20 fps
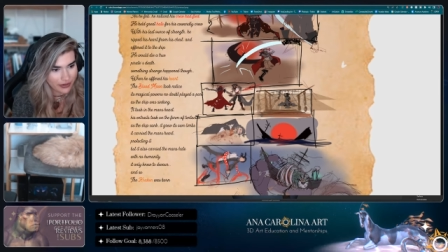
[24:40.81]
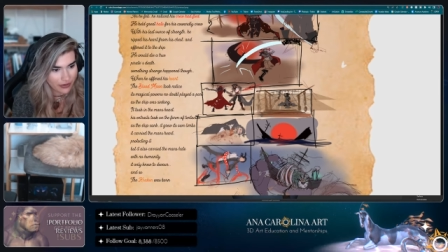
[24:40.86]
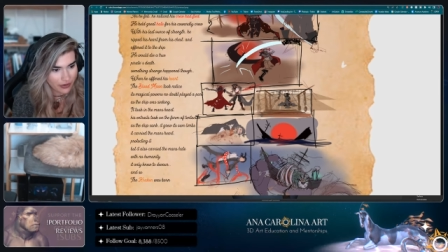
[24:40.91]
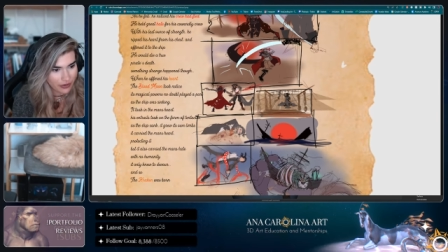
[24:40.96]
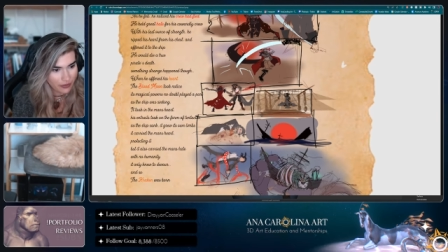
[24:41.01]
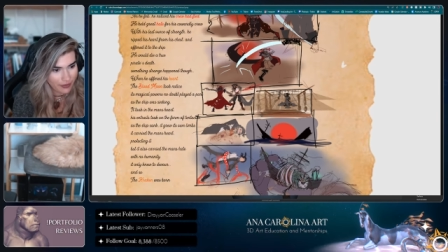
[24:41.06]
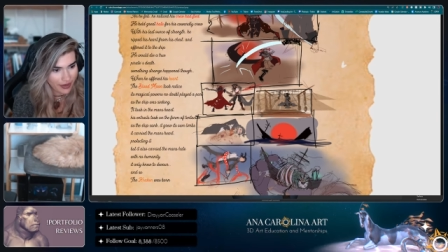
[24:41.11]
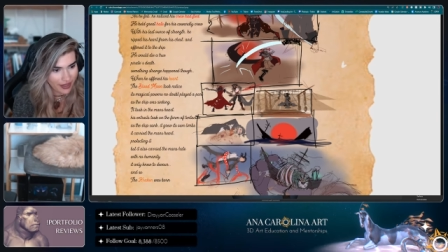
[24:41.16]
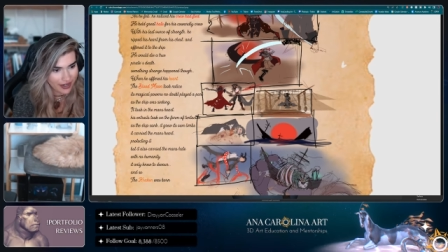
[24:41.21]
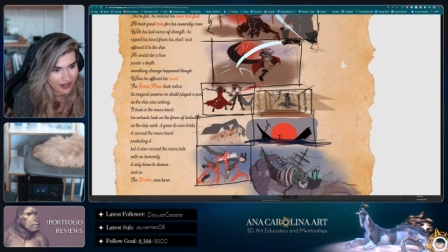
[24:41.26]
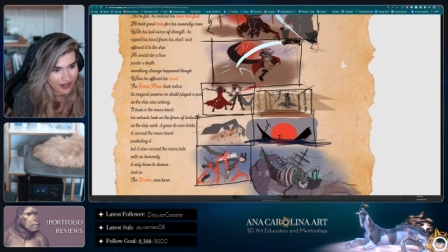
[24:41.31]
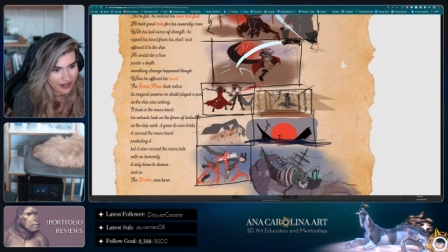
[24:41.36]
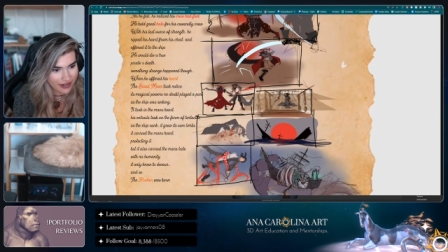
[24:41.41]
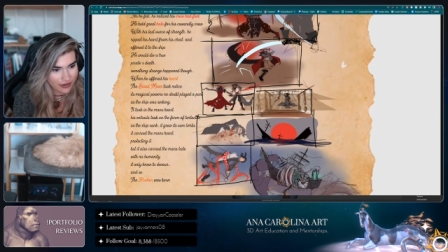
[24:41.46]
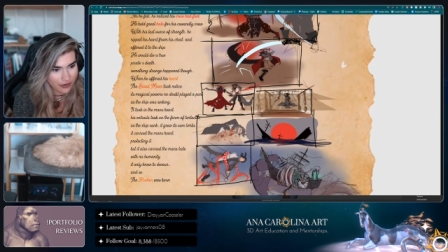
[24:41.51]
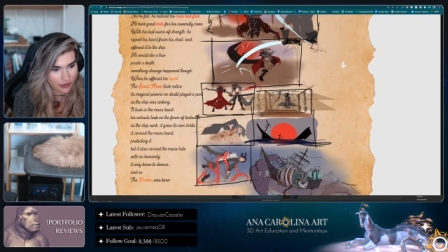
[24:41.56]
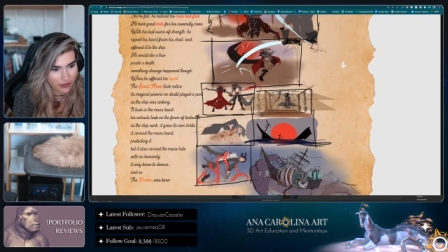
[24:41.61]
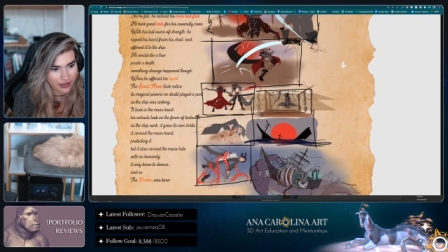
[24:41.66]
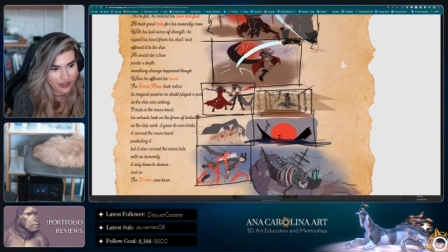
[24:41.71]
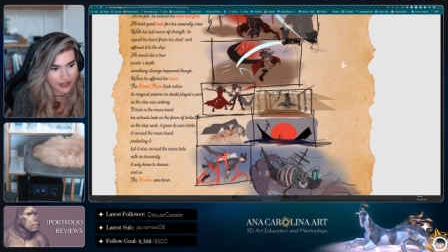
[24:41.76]
With no
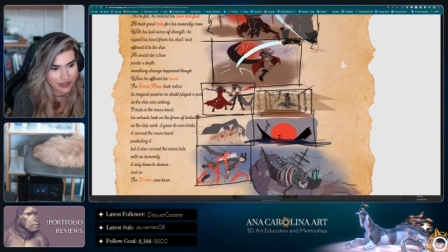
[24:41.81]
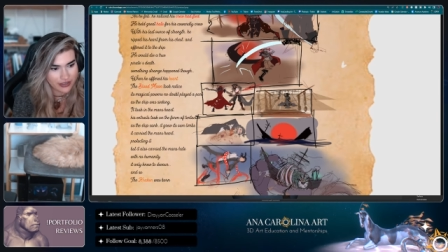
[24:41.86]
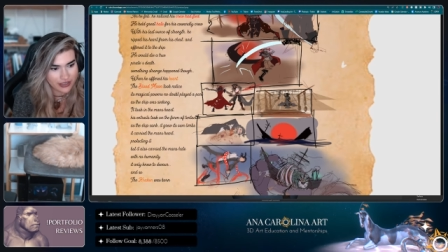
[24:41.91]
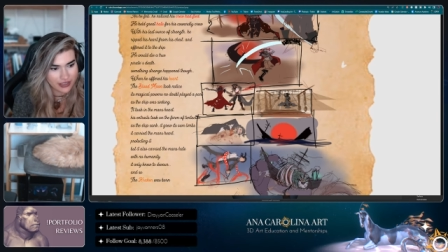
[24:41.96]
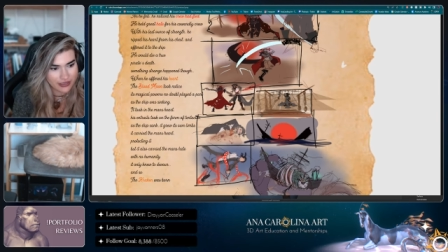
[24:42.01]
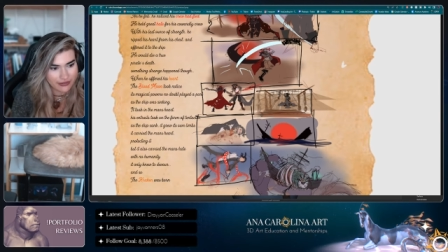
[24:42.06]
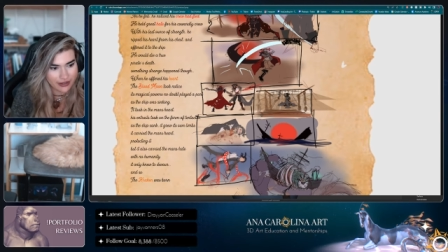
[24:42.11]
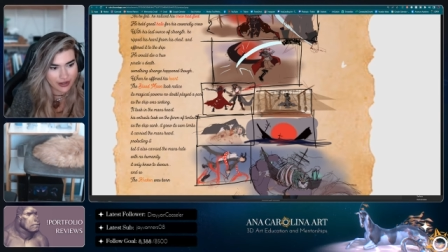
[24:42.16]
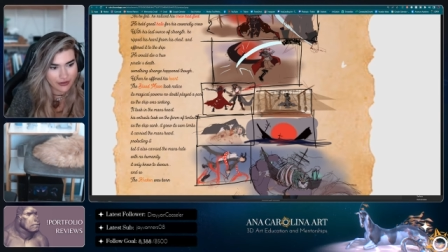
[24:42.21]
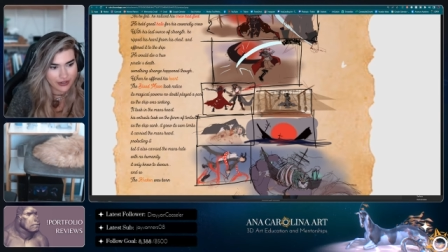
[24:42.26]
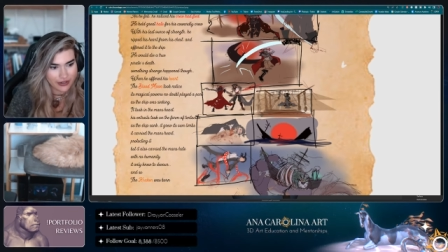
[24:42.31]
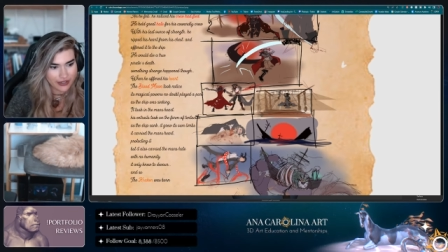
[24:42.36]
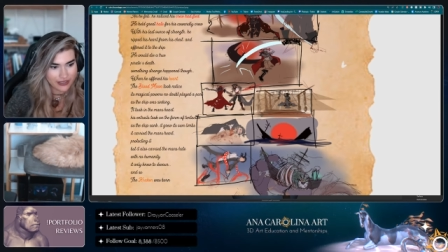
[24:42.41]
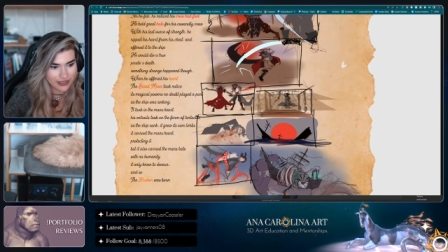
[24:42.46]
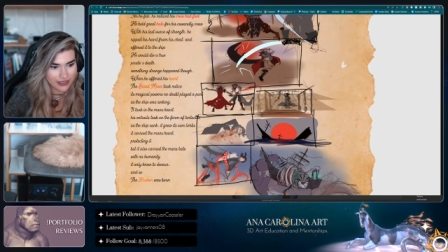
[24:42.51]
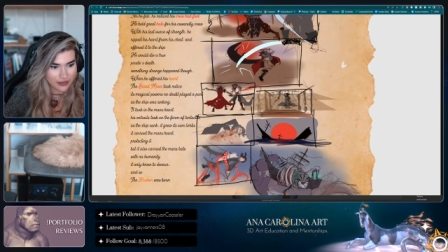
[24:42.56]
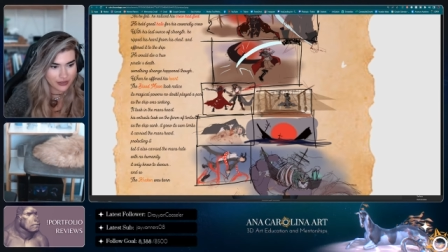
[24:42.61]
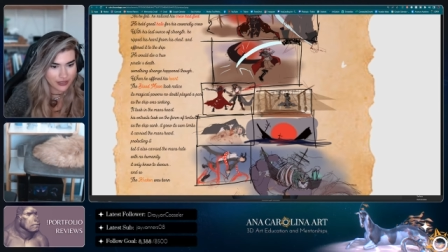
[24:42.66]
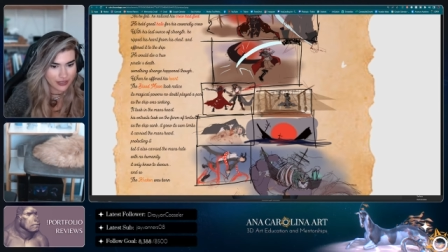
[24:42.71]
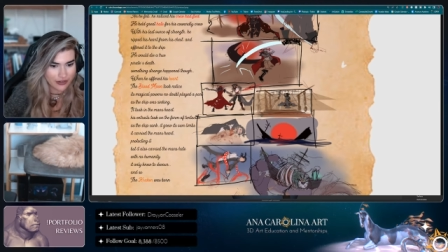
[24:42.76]
humanity, it only needed to devour it,
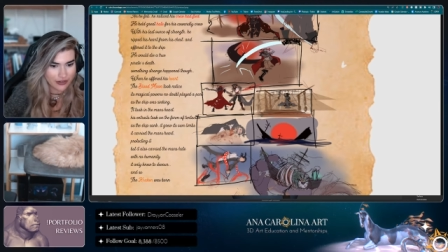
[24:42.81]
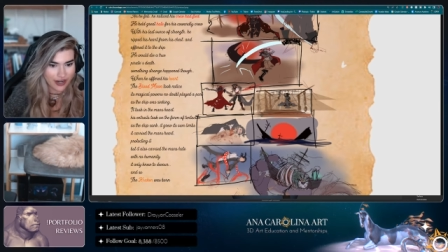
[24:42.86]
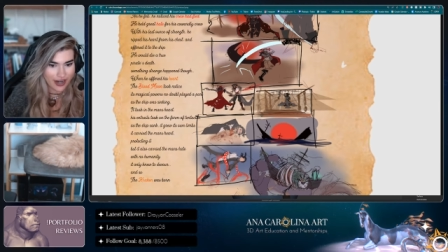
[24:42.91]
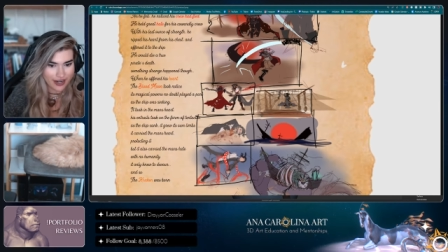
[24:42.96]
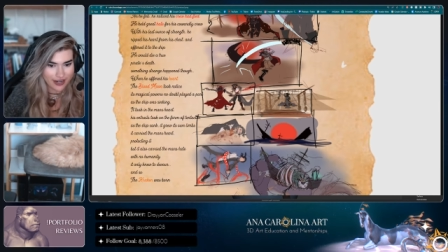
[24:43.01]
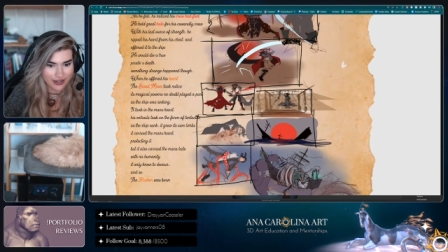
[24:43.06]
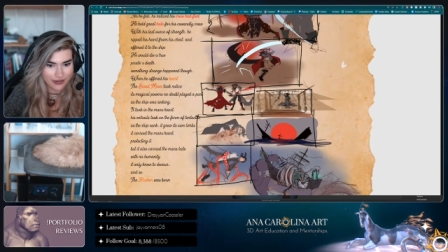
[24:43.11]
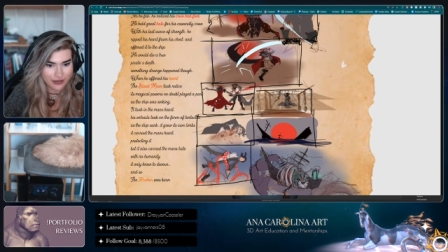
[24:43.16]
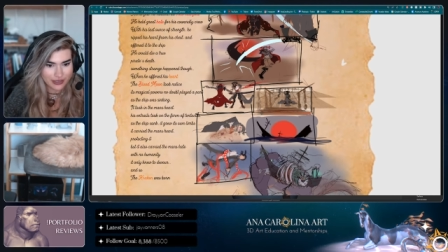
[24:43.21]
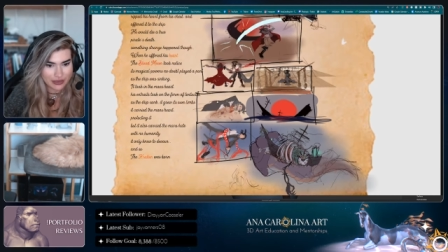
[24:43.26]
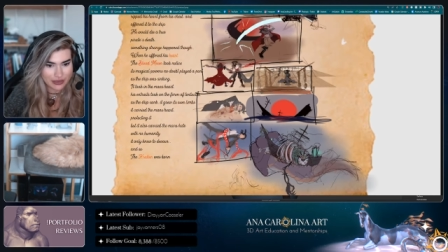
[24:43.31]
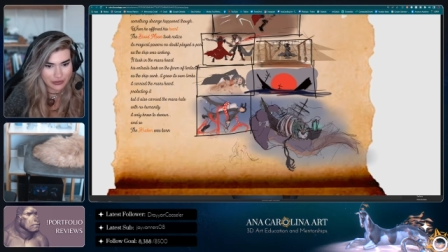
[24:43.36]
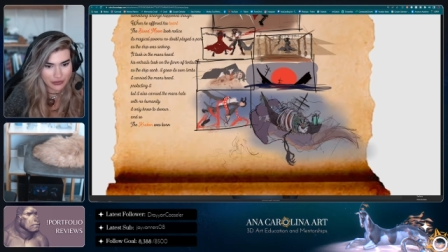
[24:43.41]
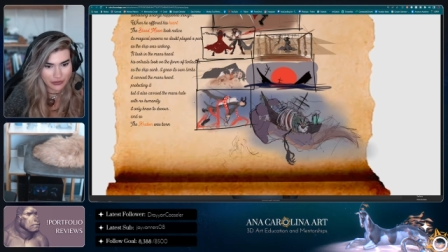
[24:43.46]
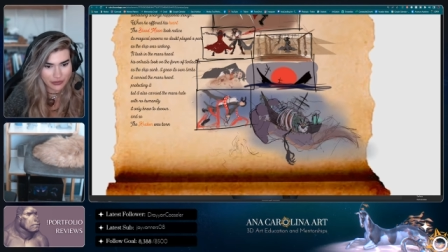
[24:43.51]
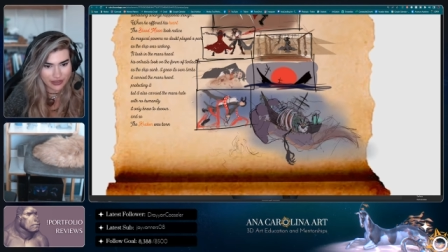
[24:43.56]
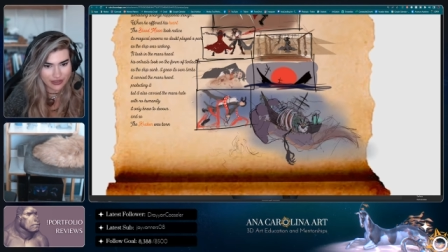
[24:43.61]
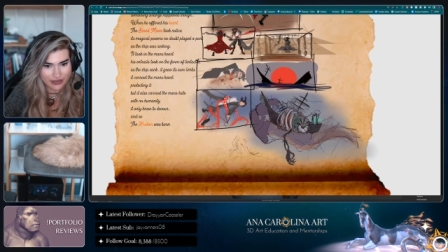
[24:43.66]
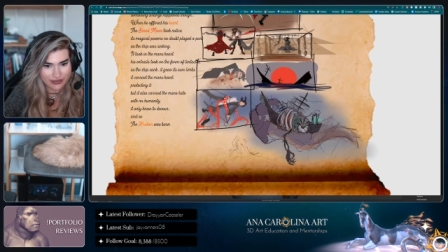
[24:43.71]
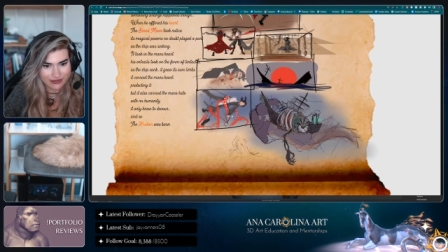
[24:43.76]
and so the Kraken was
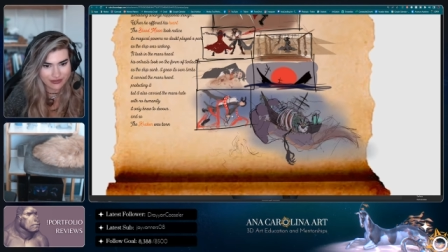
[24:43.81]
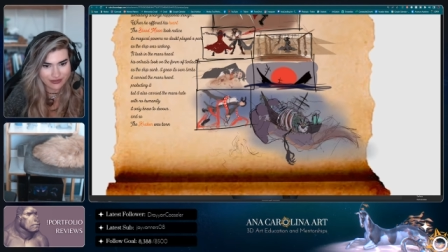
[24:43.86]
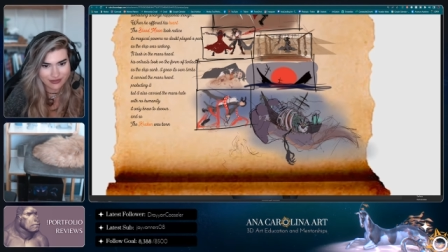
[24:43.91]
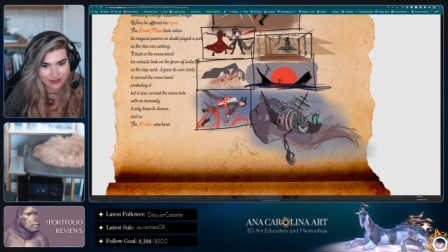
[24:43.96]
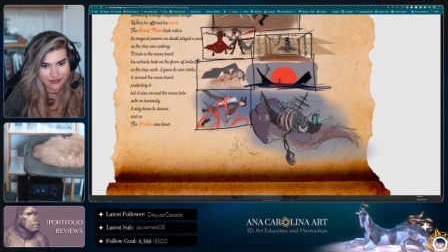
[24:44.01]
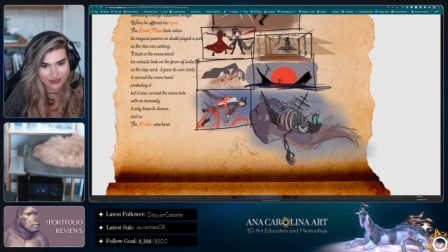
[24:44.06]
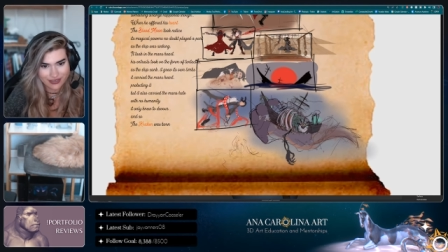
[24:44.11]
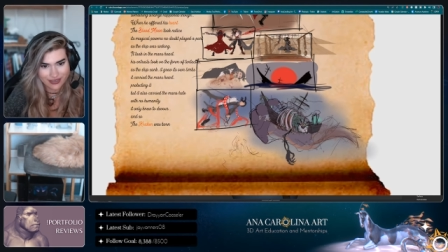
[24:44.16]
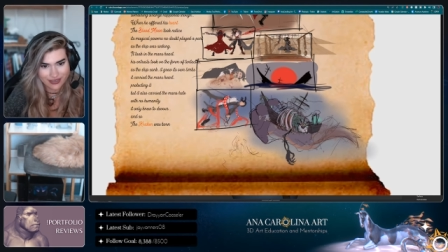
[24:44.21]
born.